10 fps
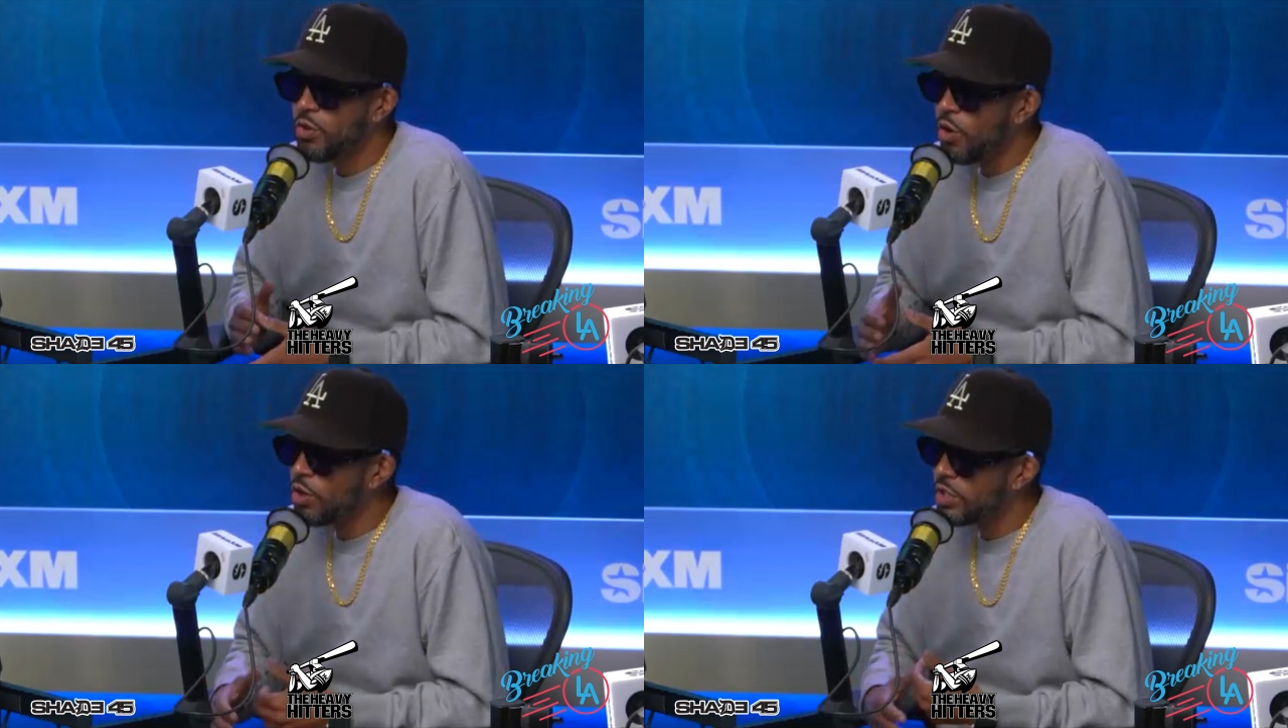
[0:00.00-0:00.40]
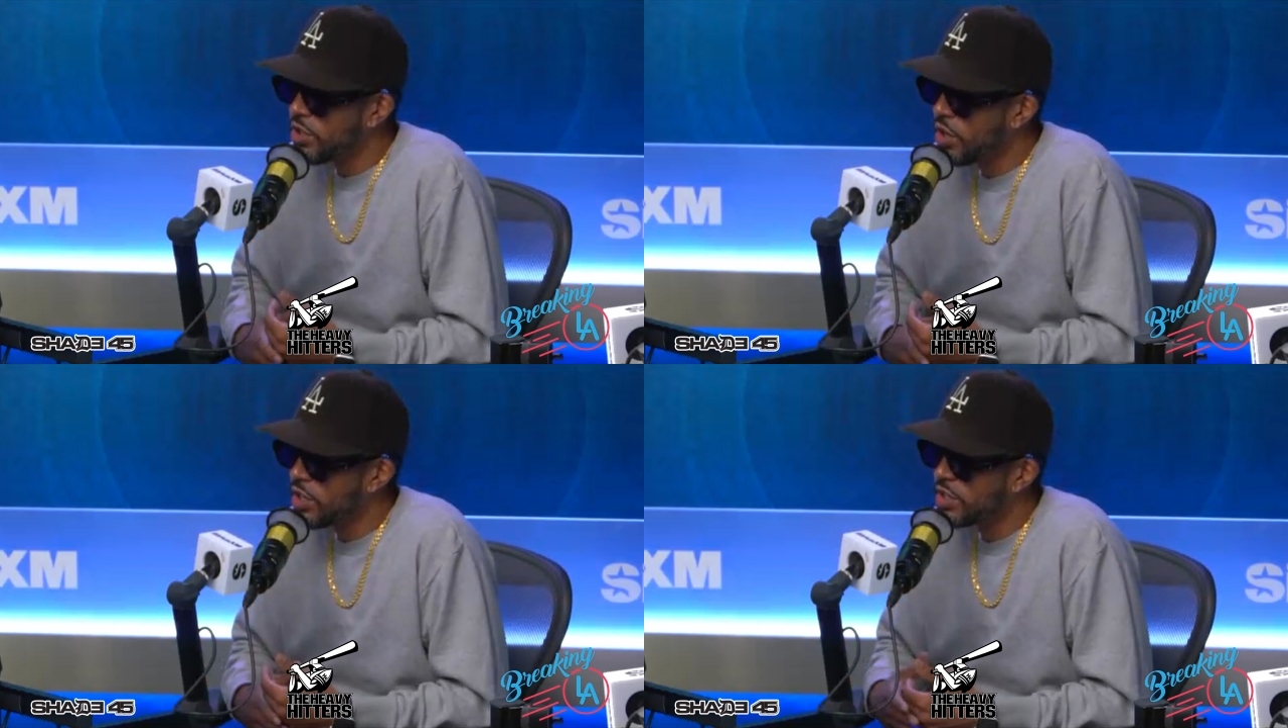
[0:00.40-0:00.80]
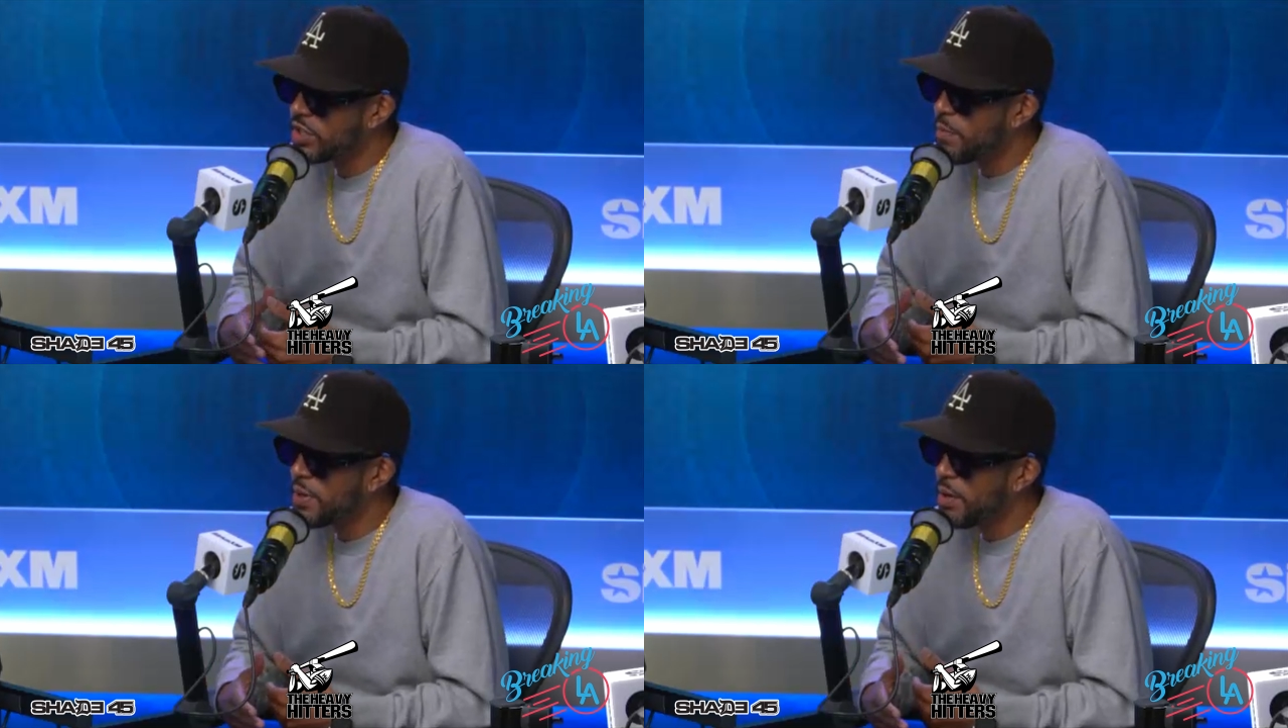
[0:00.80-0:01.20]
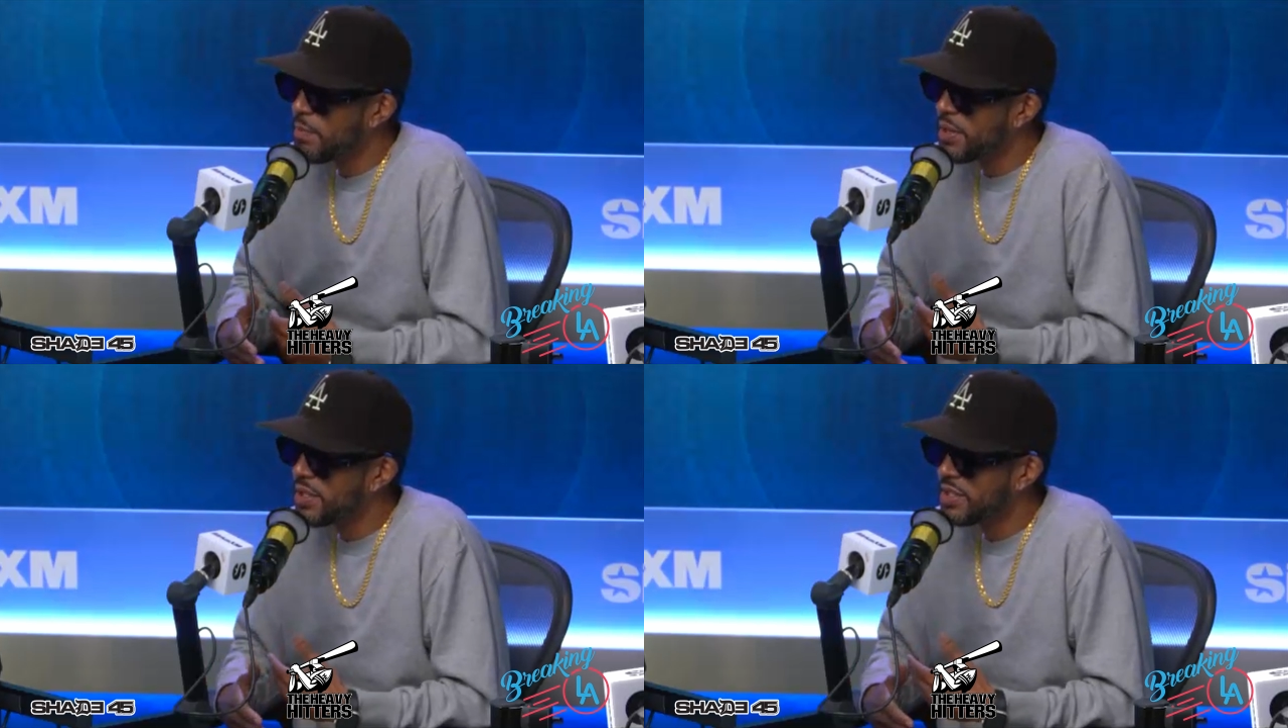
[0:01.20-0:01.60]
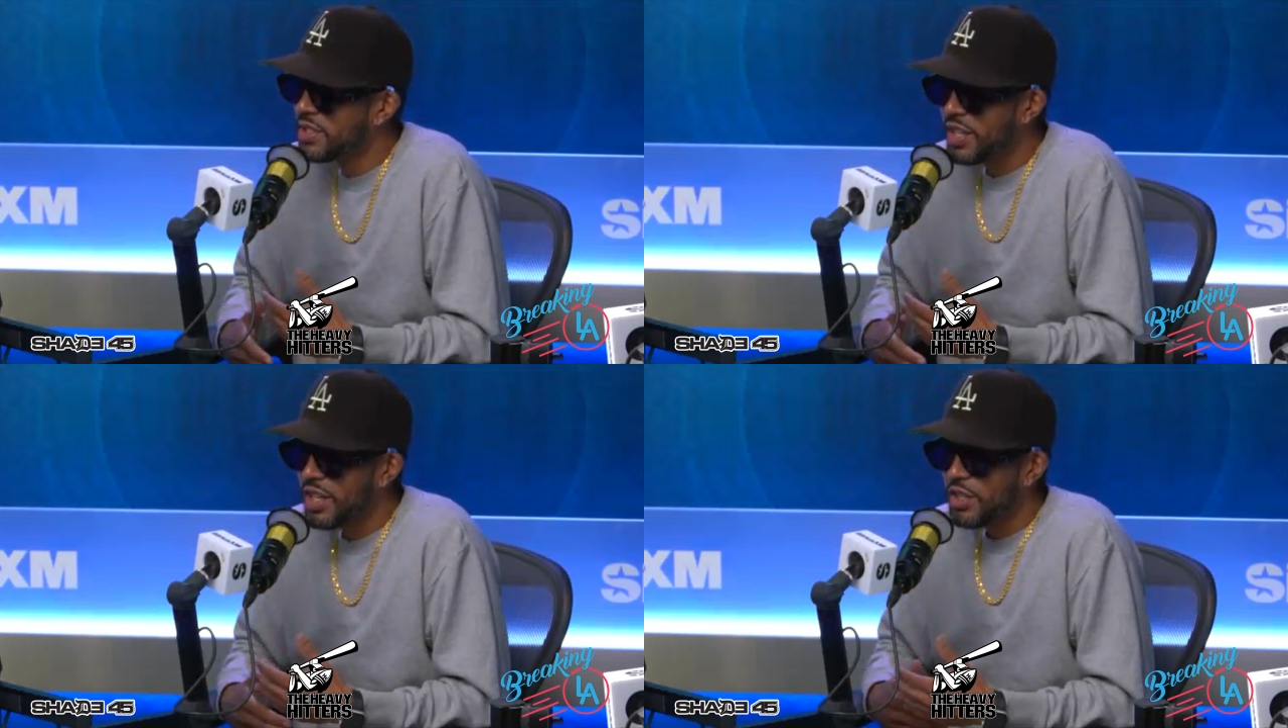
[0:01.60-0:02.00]
all these artists coming up
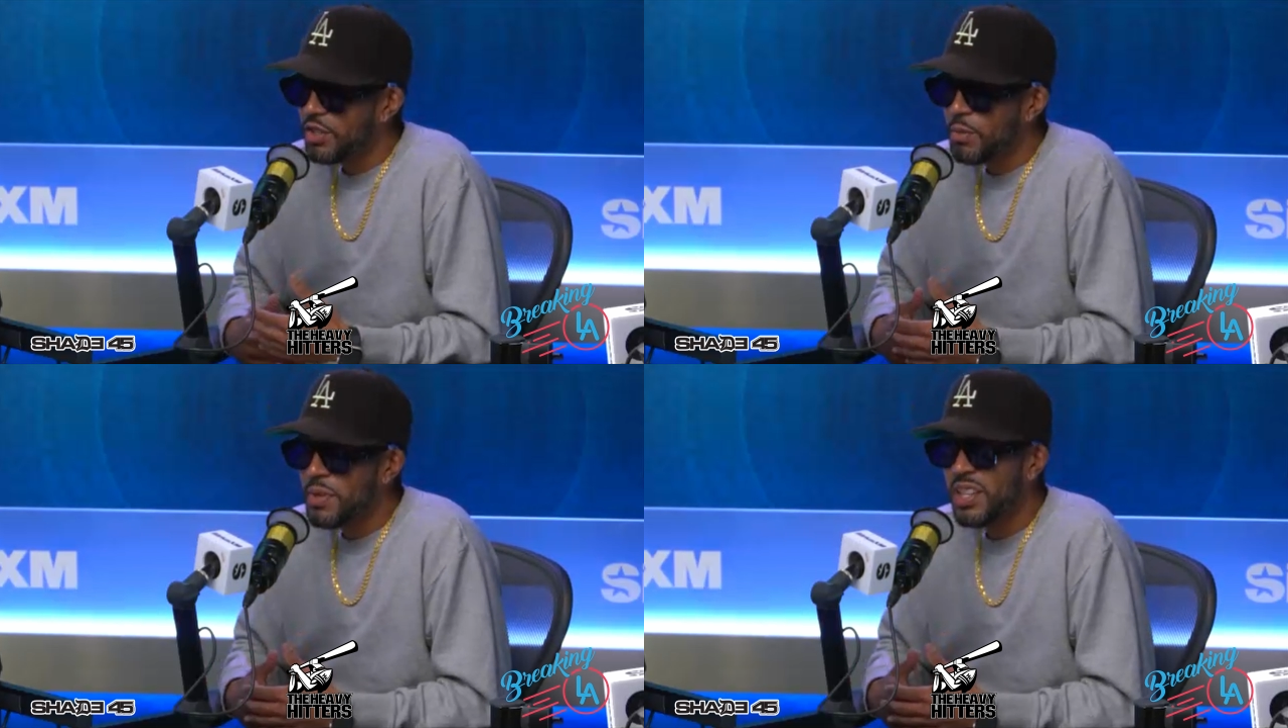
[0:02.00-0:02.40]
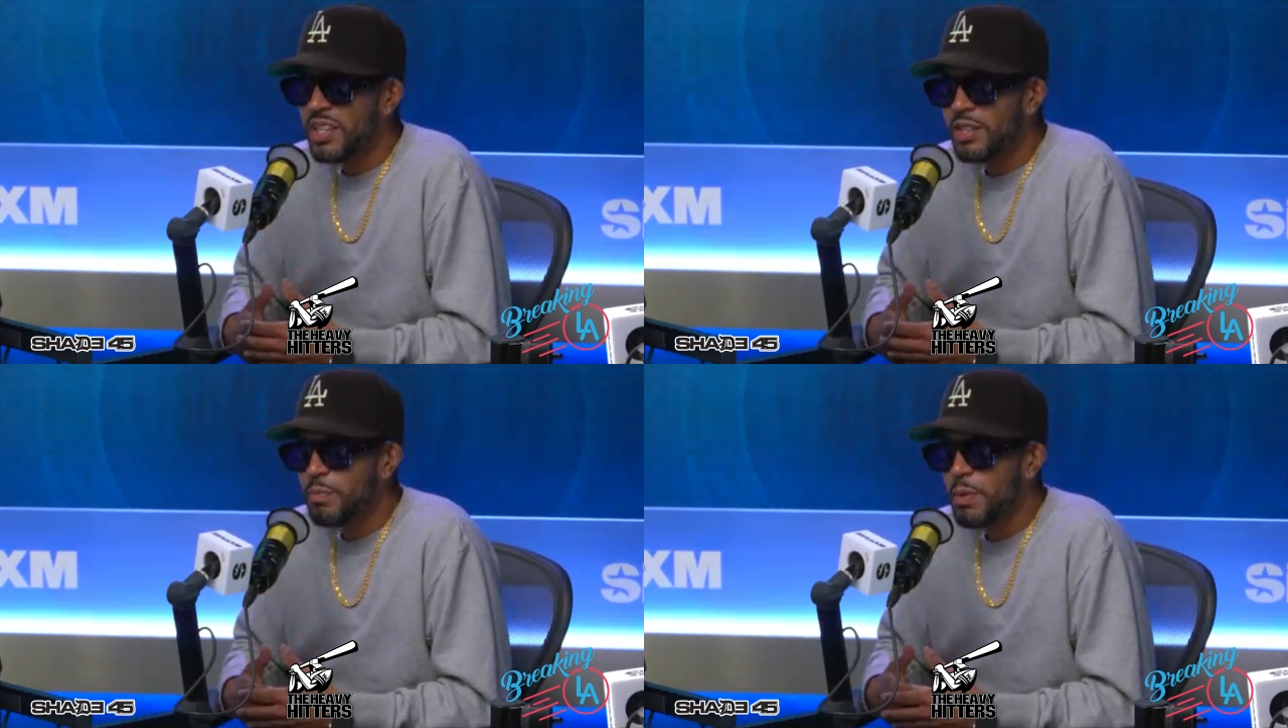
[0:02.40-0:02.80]
because you know what I mean.